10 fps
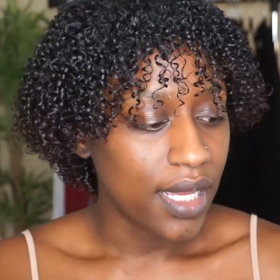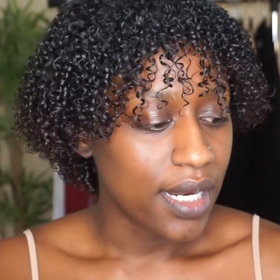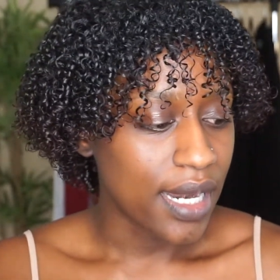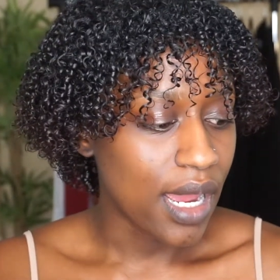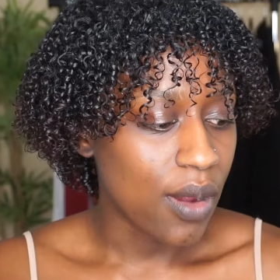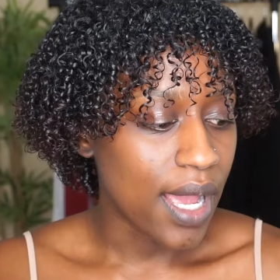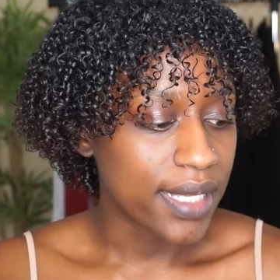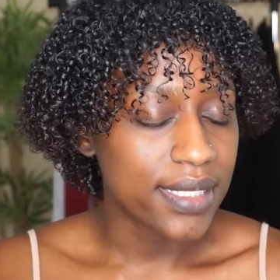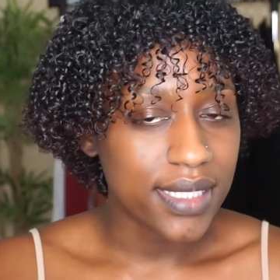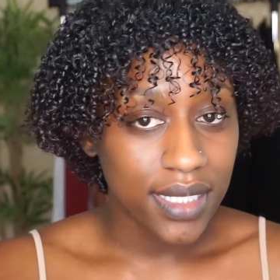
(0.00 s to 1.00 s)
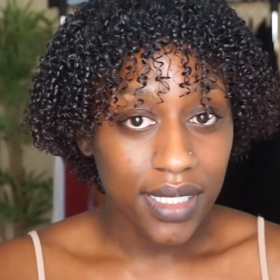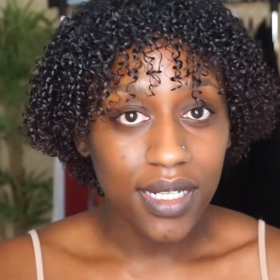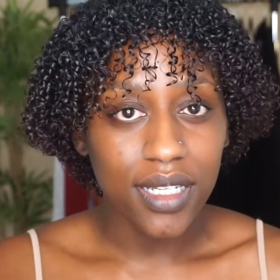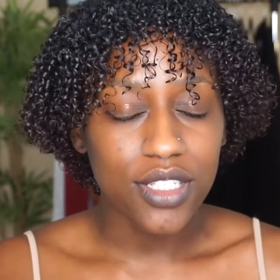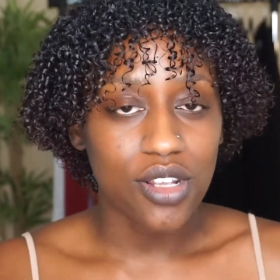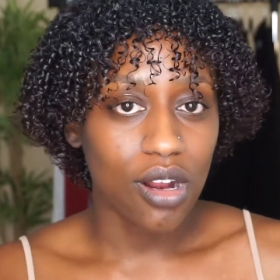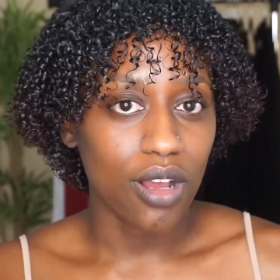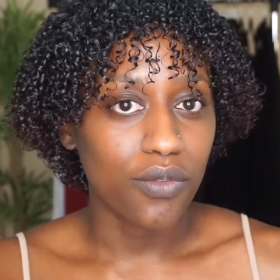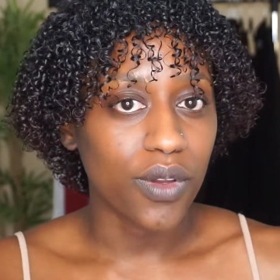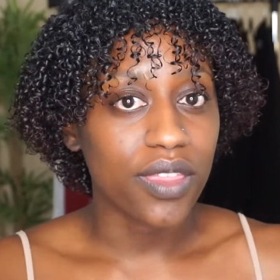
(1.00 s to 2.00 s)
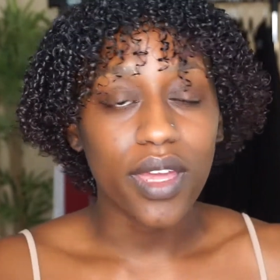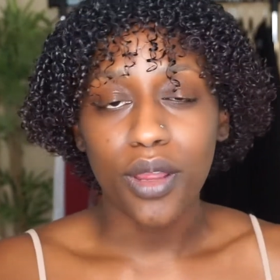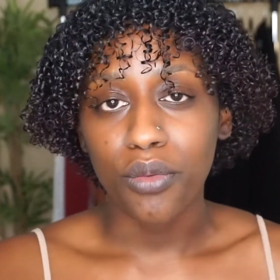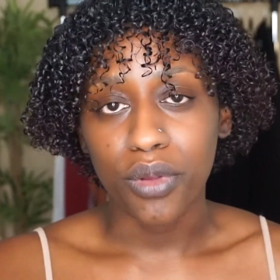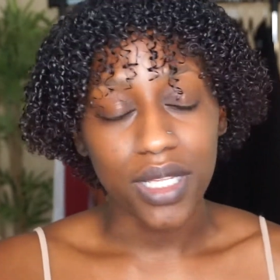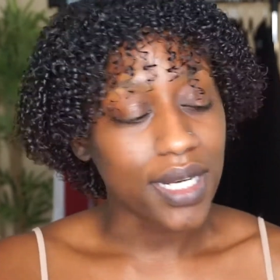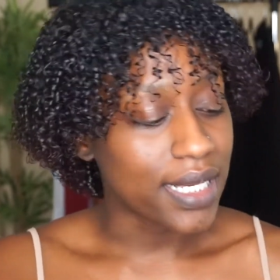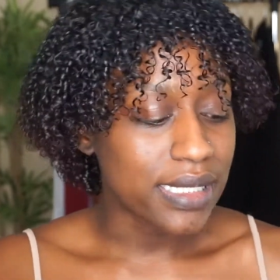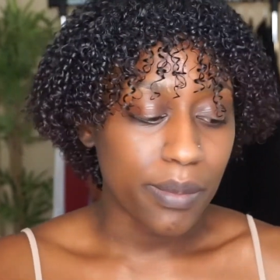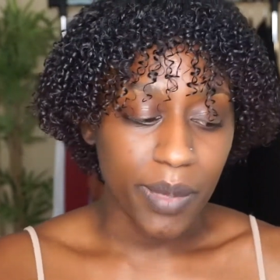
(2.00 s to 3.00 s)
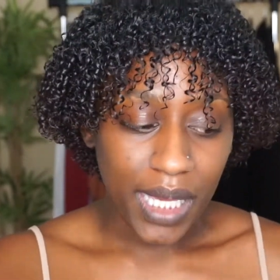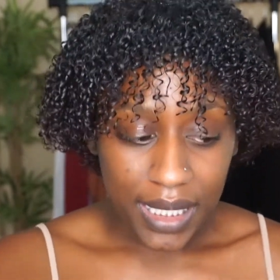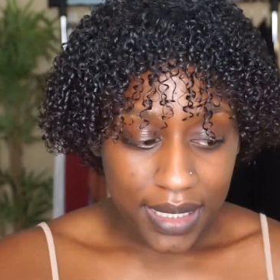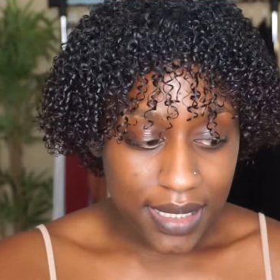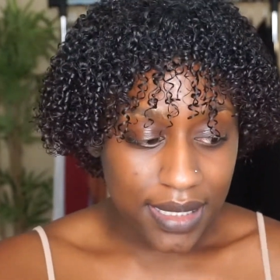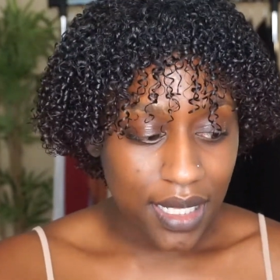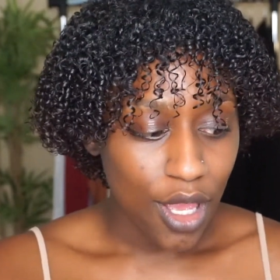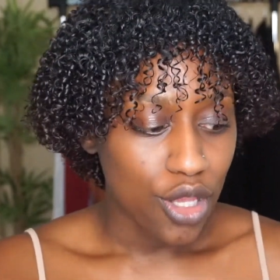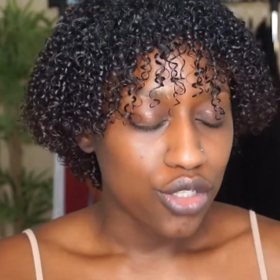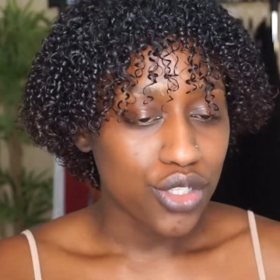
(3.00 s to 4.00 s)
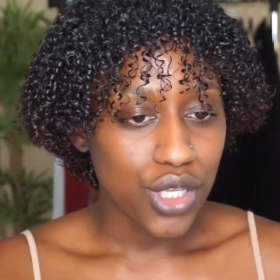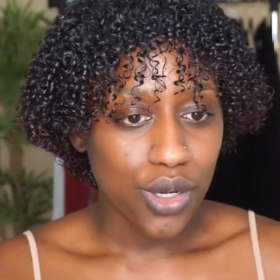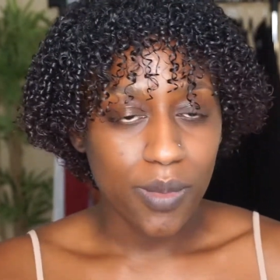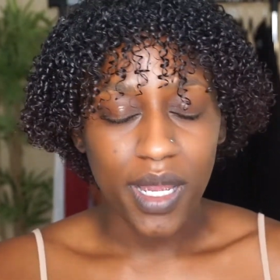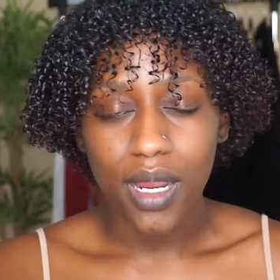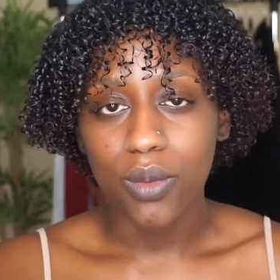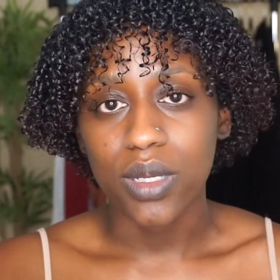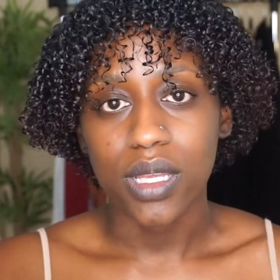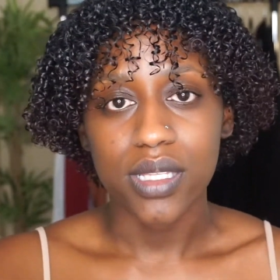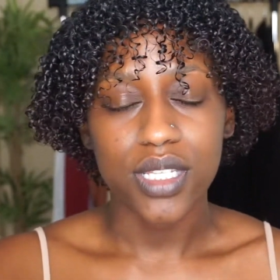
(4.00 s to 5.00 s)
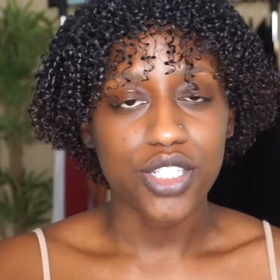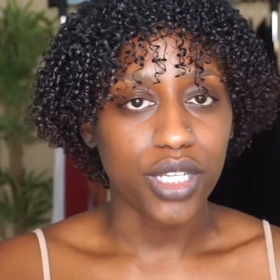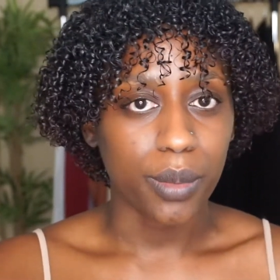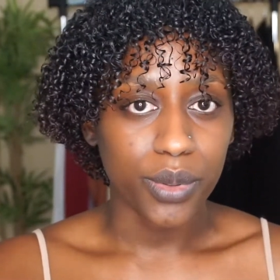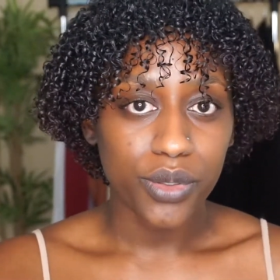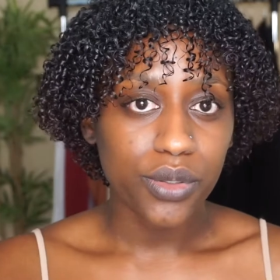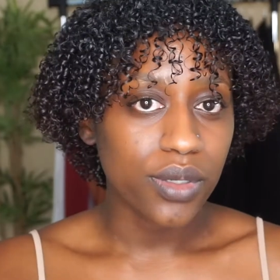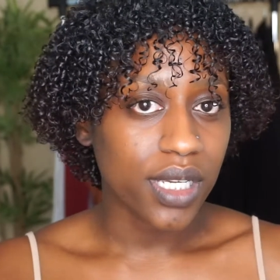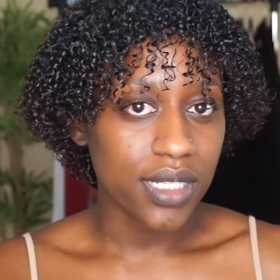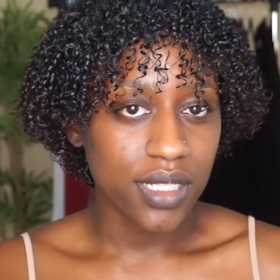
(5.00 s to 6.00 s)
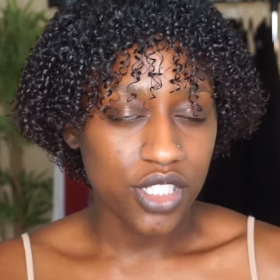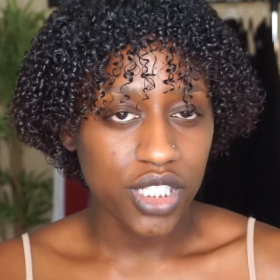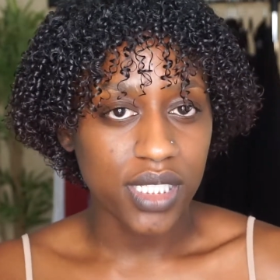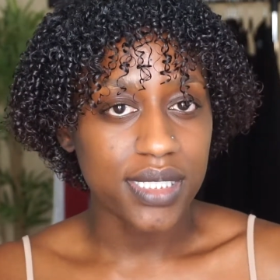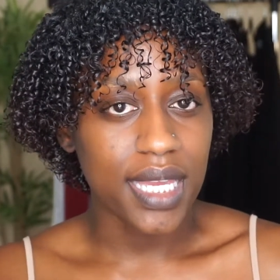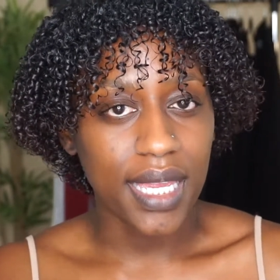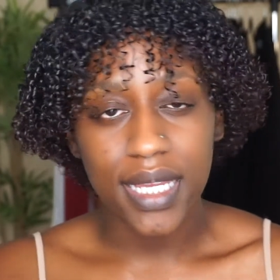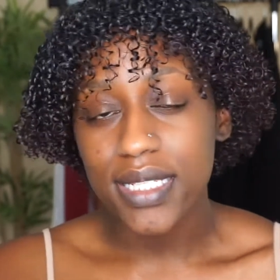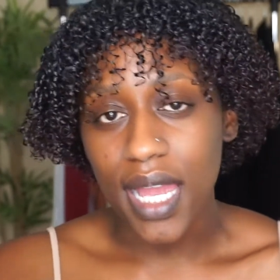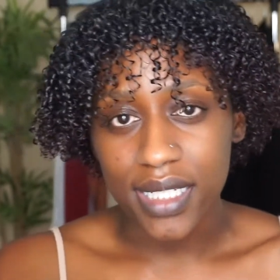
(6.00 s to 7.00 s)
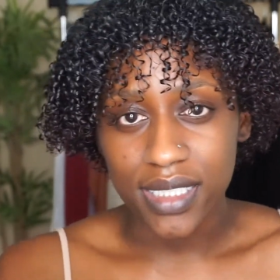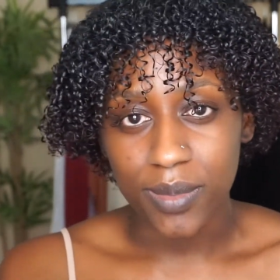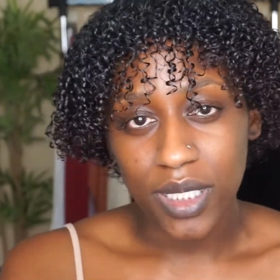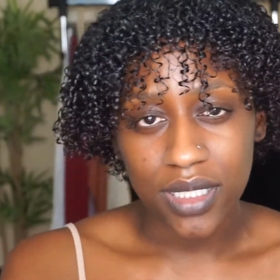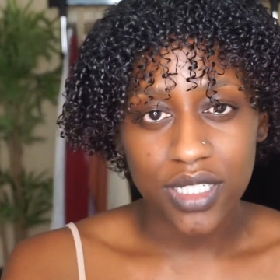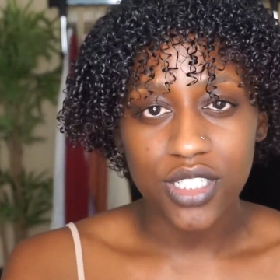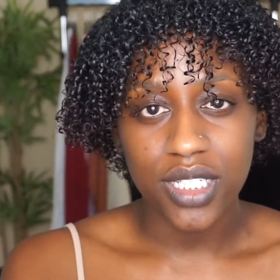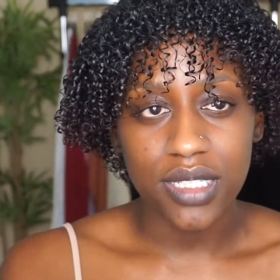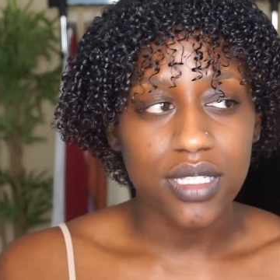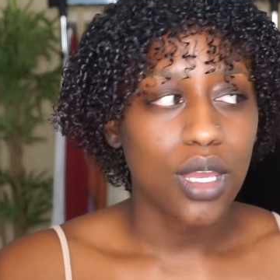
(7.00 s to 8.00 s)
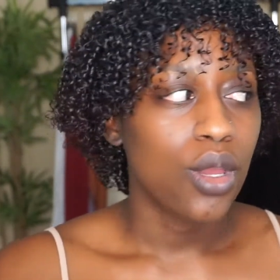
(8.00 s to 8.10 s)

Now I did start off with a really nice base. So my hair was shampooed, conditioned, and I deep conditioned